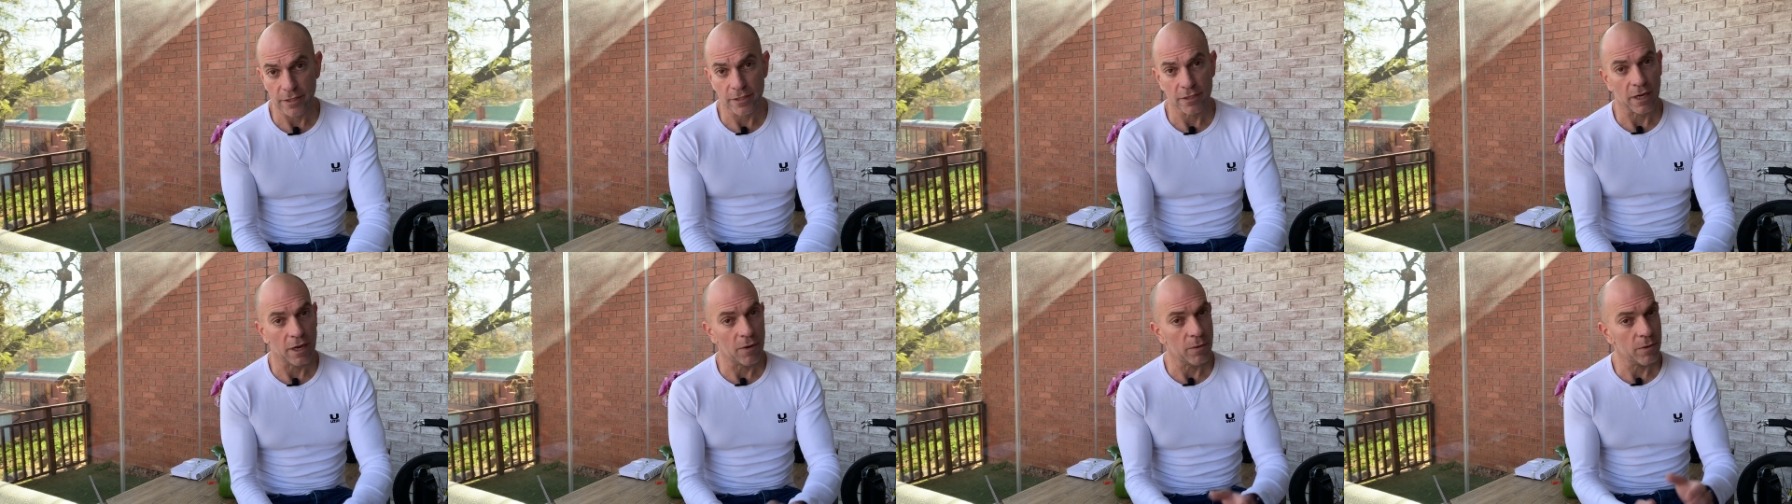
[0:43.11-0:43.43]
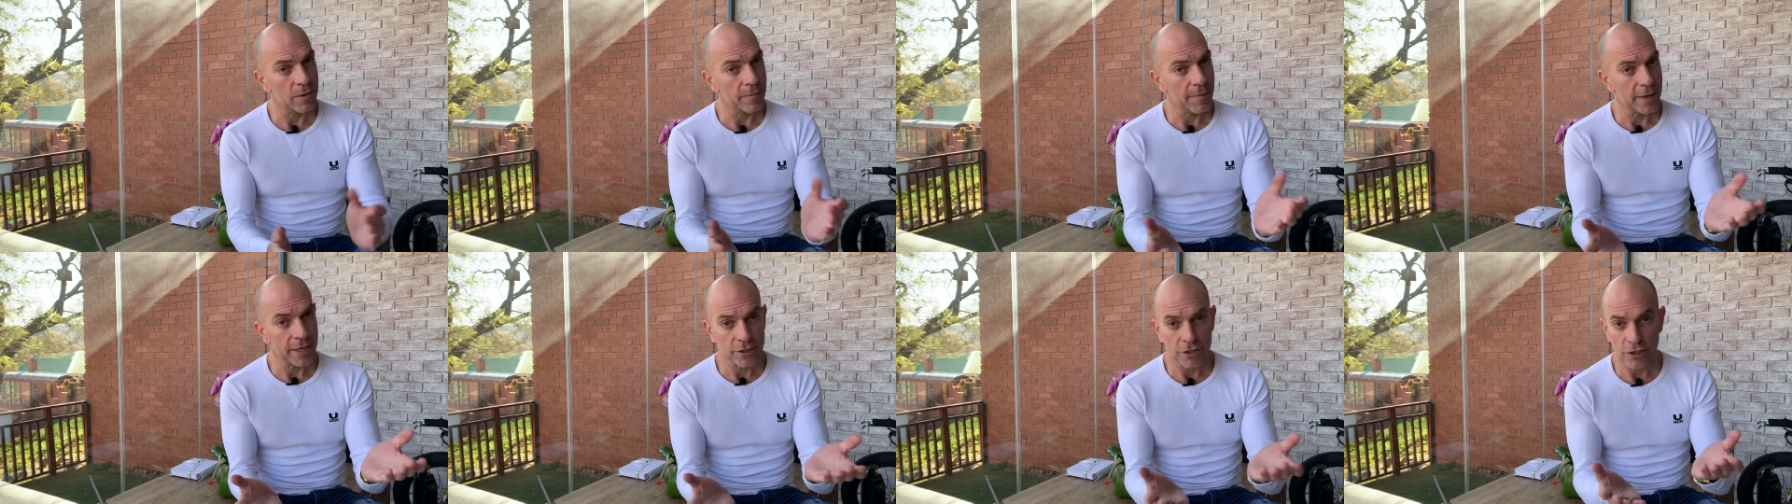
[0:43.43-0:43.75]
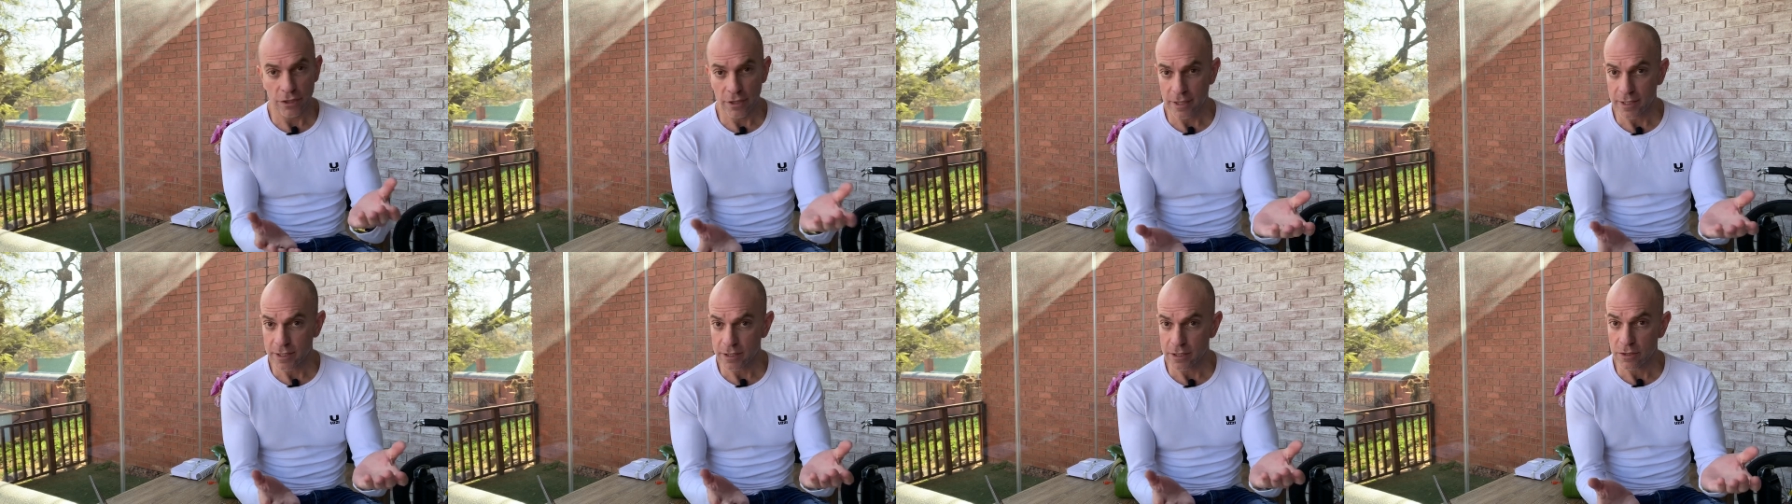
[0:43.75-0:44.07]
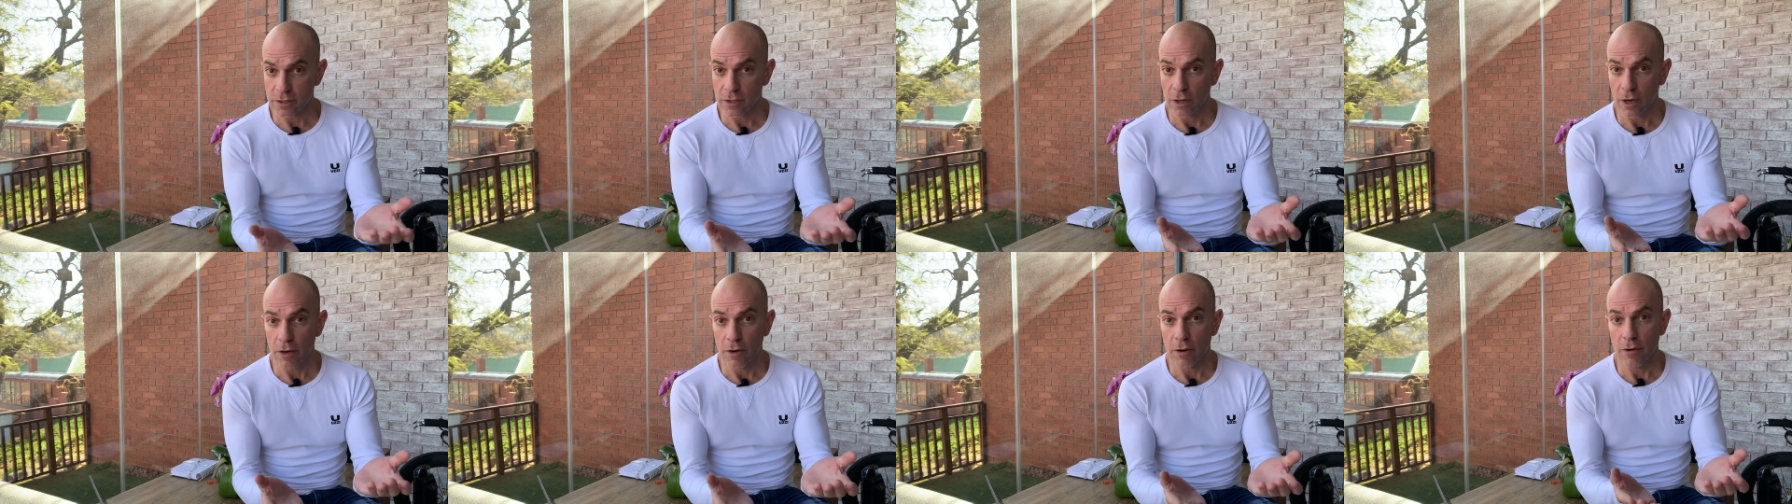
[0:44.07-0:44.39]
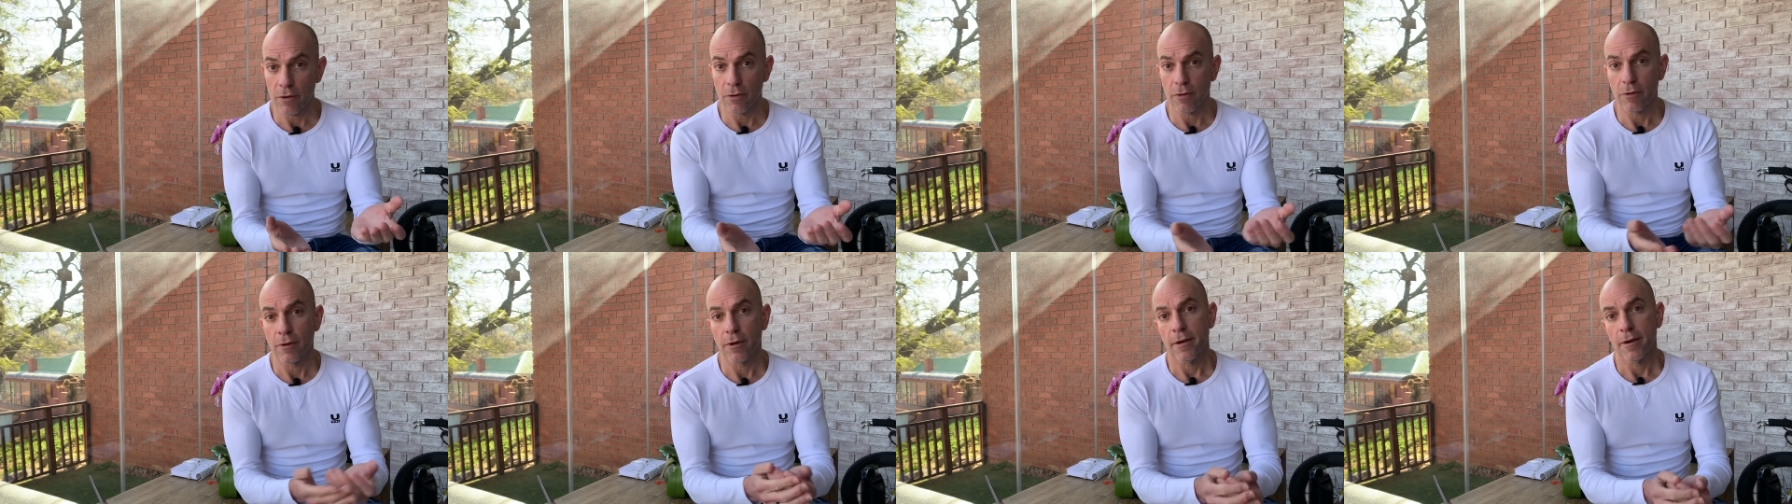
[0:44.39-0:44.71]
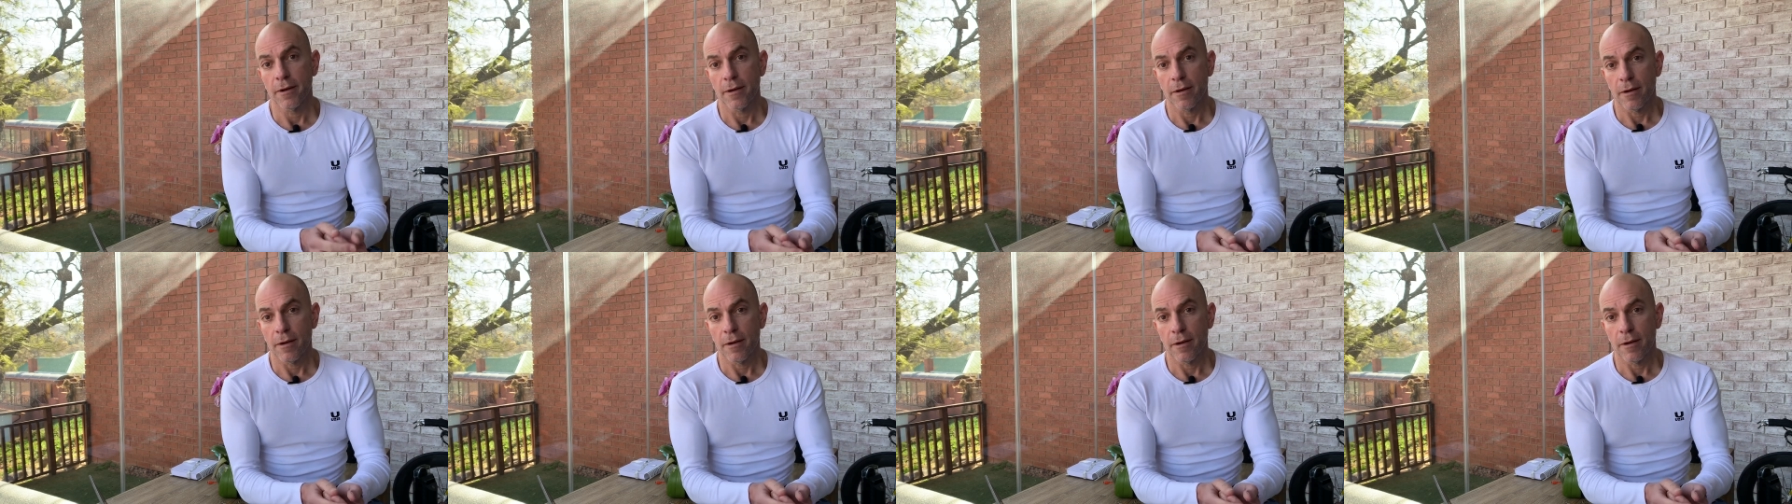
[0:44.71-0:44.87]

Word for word: So I want to make sure there's no